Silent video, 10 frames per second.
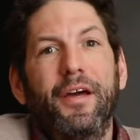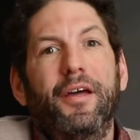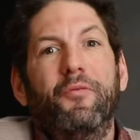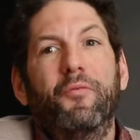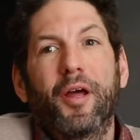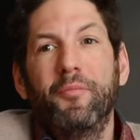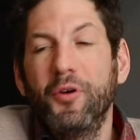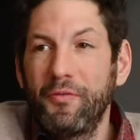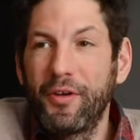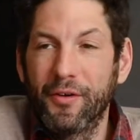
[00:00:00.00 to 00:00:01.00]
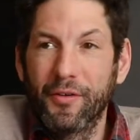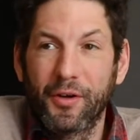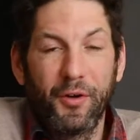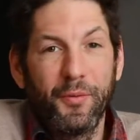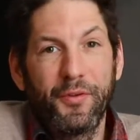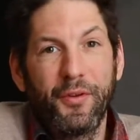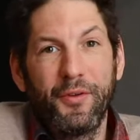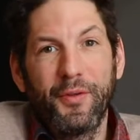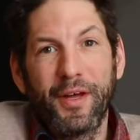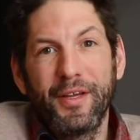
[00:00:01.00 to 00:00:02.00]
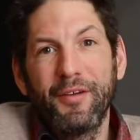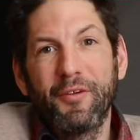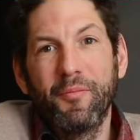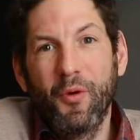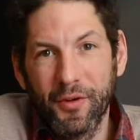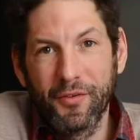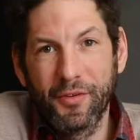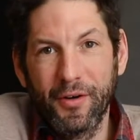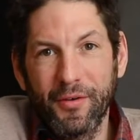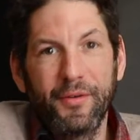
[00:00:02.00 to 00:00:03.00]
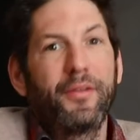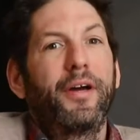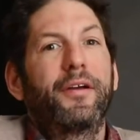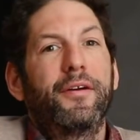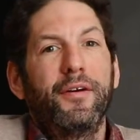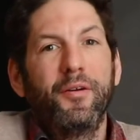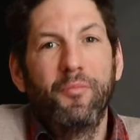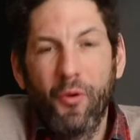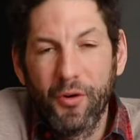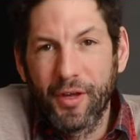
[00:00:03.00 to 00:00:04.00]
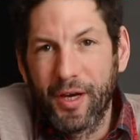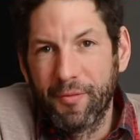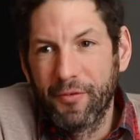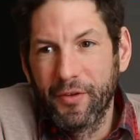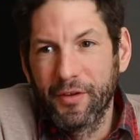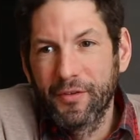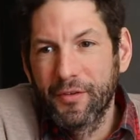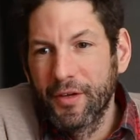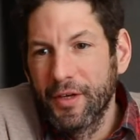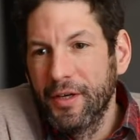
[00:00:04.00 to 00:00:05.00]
And when I moved here, the goal was to do that even more so, like more time for this.